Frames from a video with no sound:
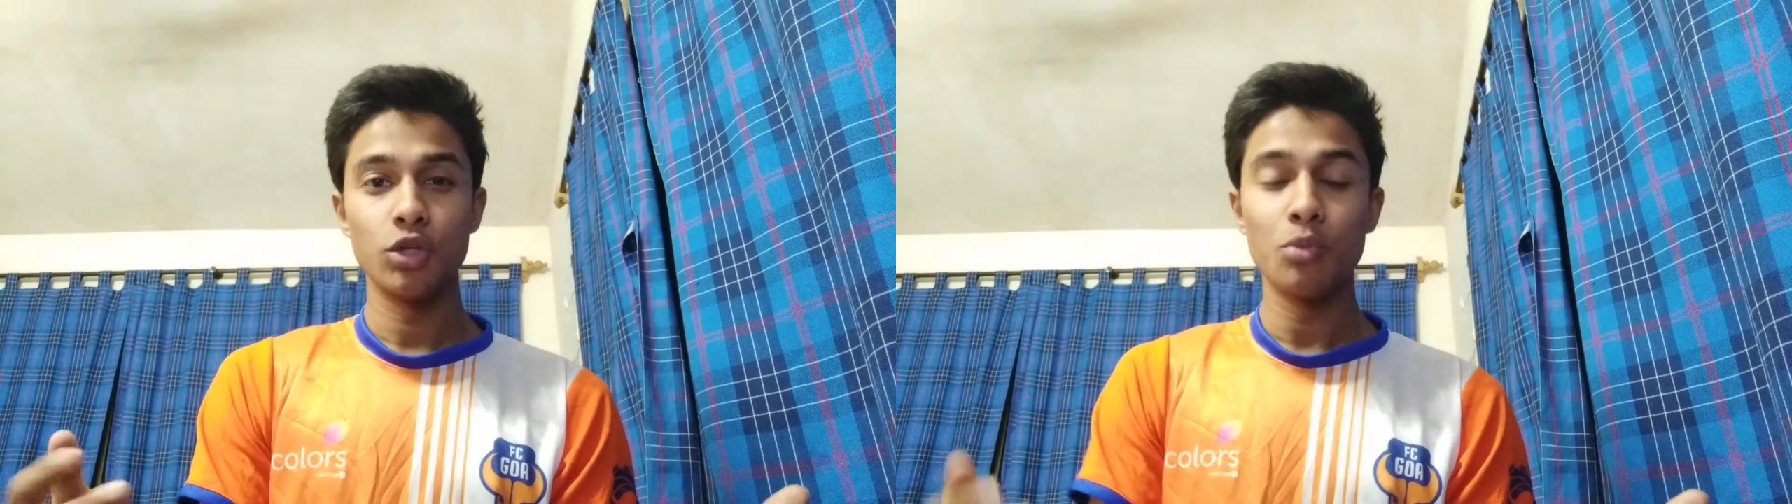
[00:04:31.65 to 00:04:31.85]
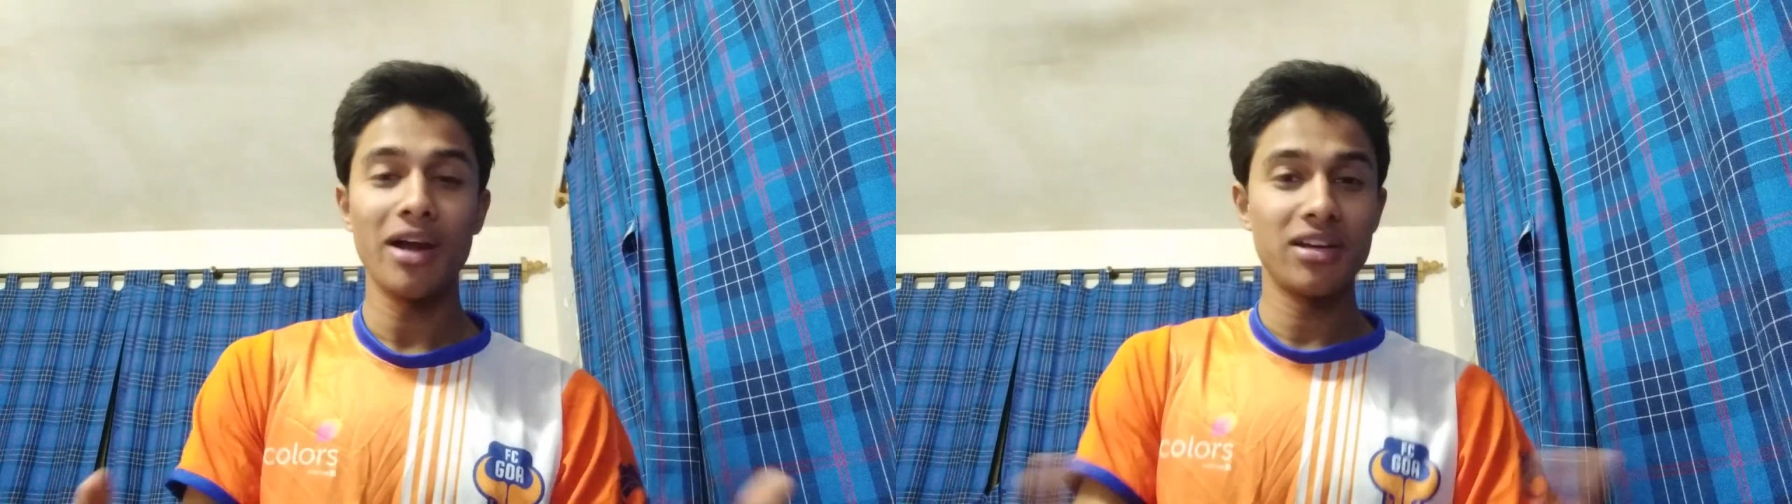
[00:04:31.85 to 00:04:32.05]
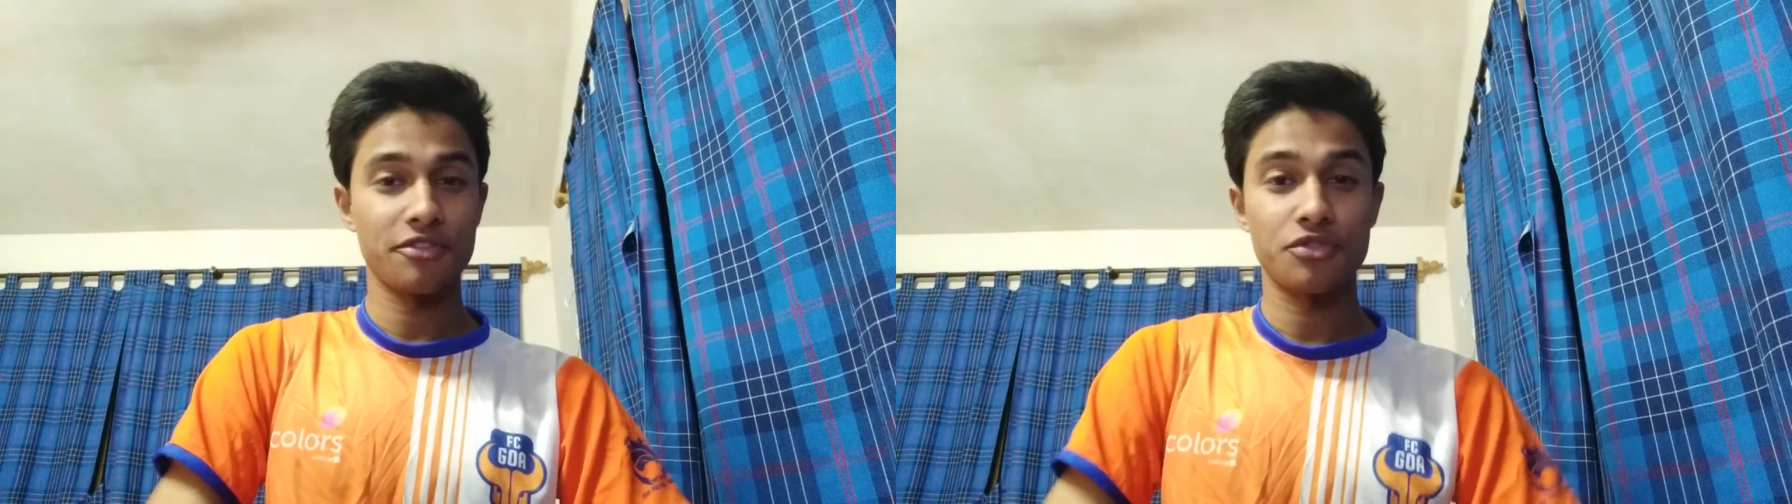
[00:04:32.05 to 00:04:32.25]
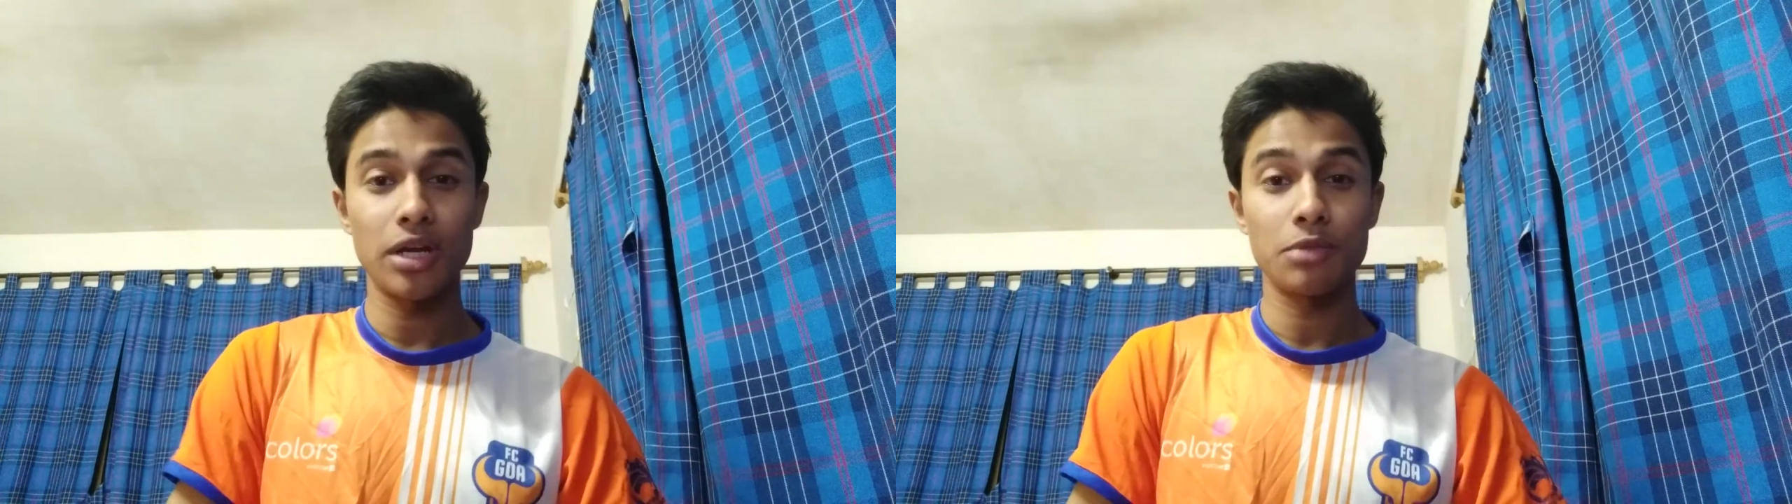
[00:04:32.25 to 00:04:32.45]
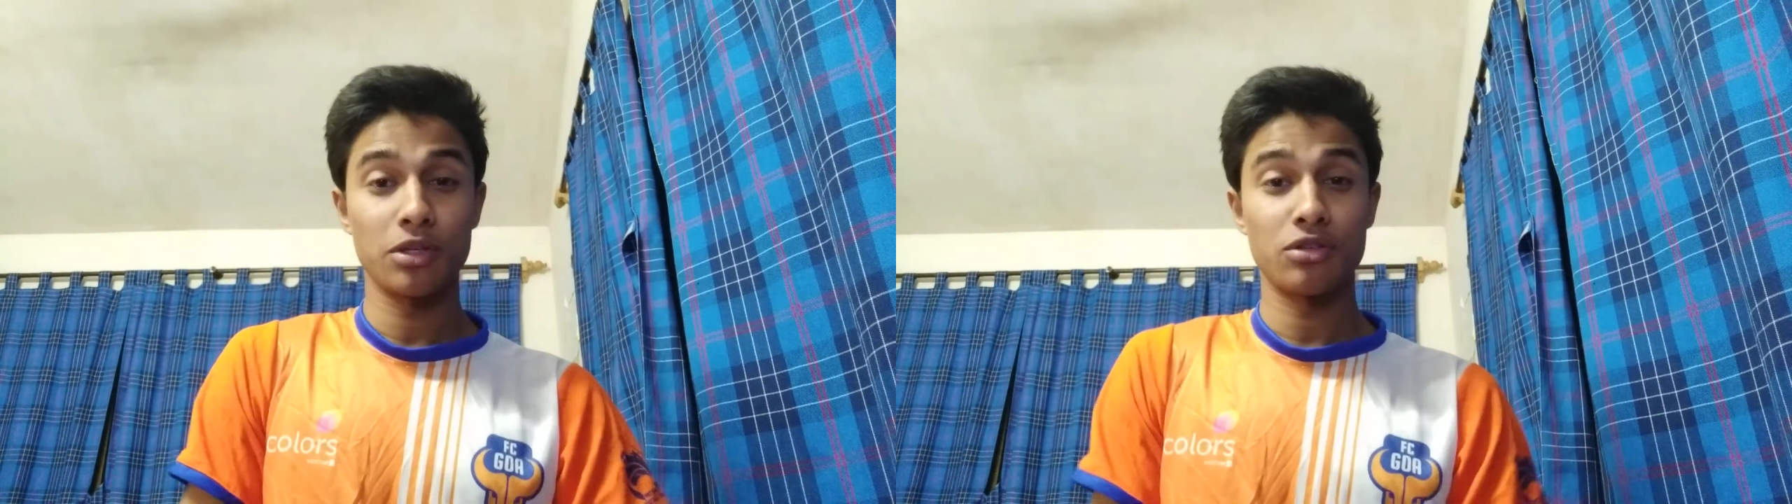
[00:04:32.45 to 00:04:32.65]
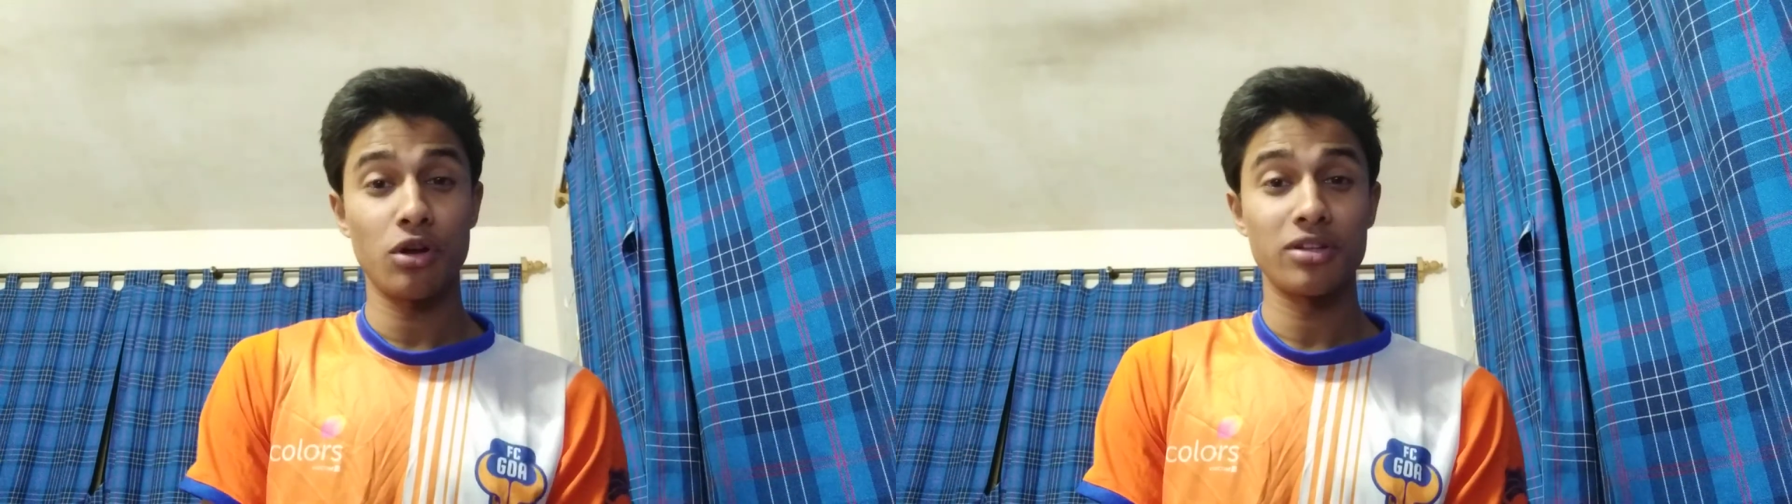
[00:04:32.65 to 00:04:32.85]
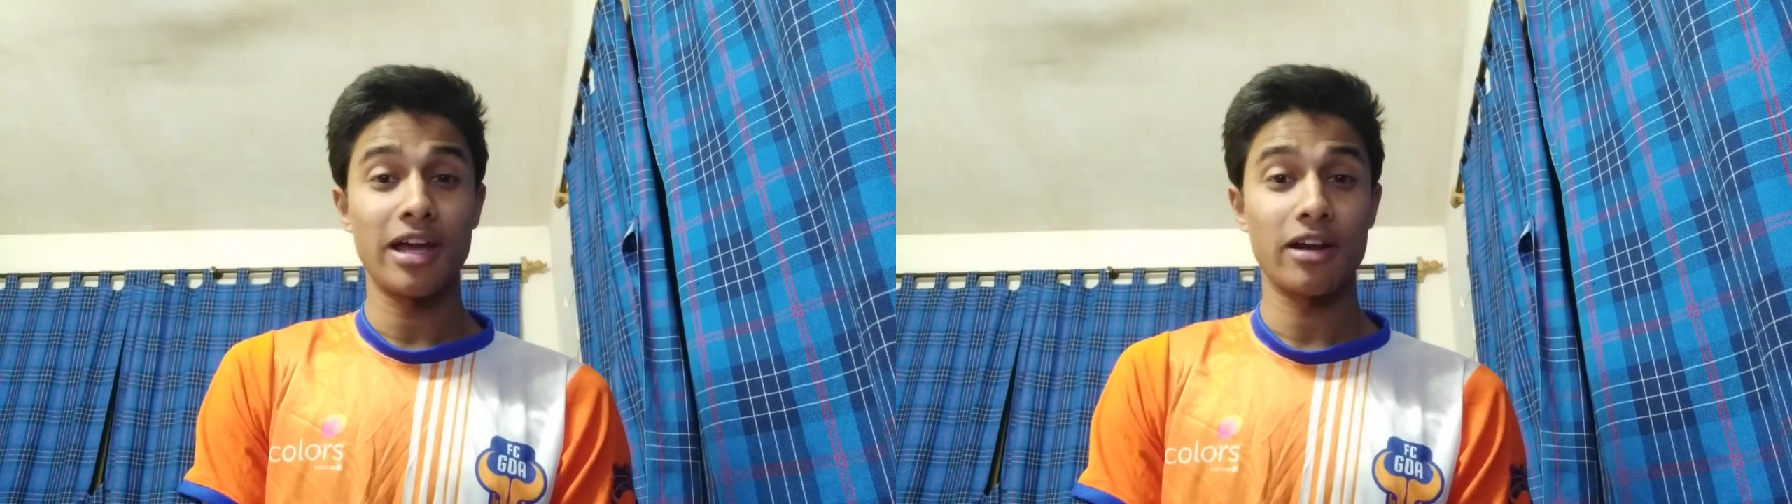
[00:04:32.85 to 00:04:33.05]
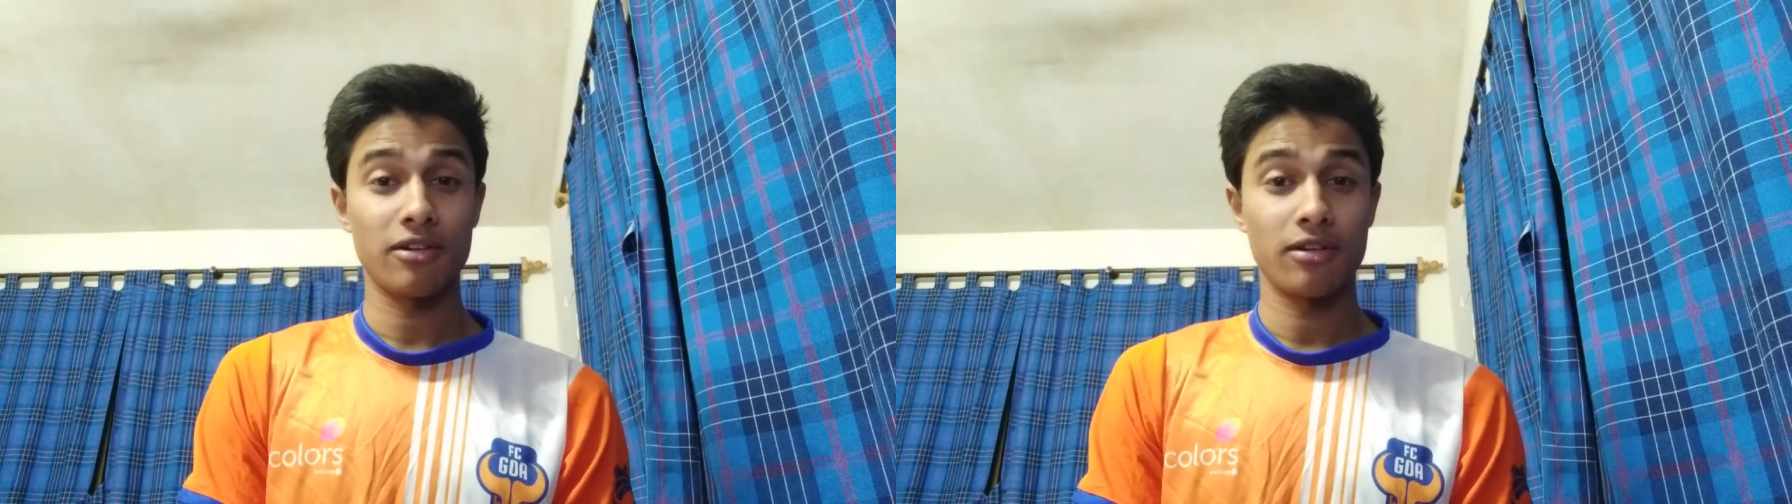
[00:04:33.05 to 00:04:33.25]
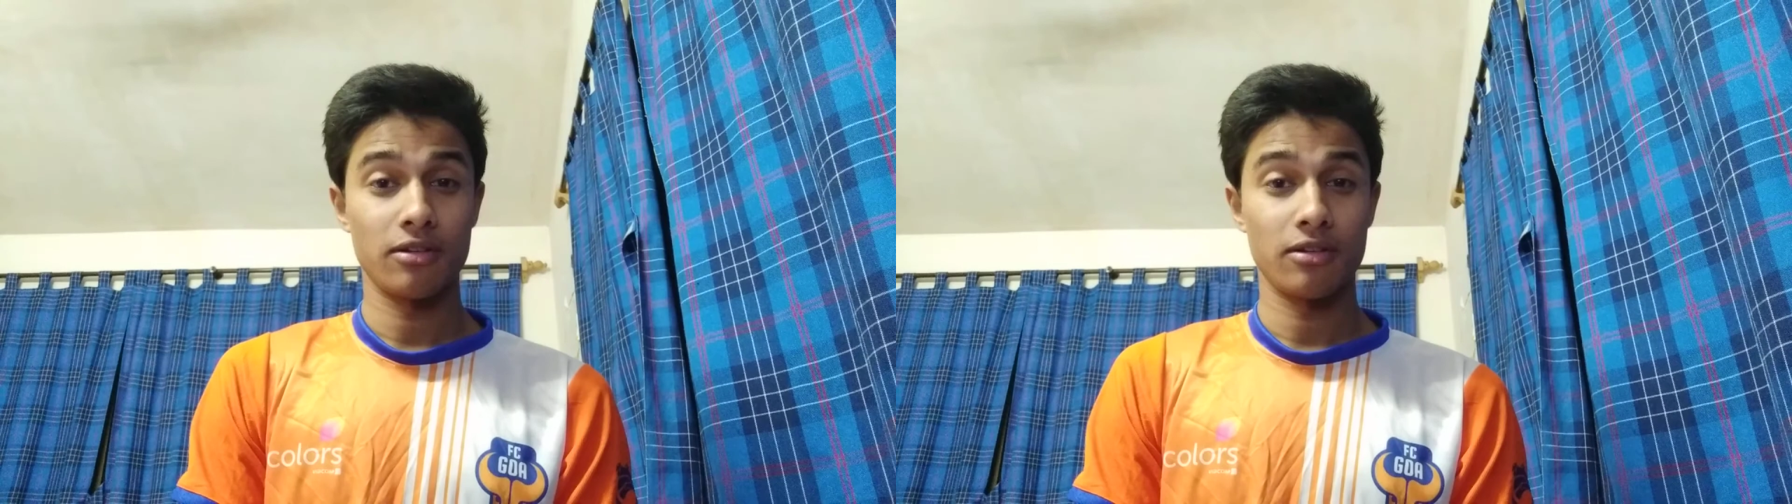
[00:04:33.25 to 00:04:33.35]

You might have strength, but not that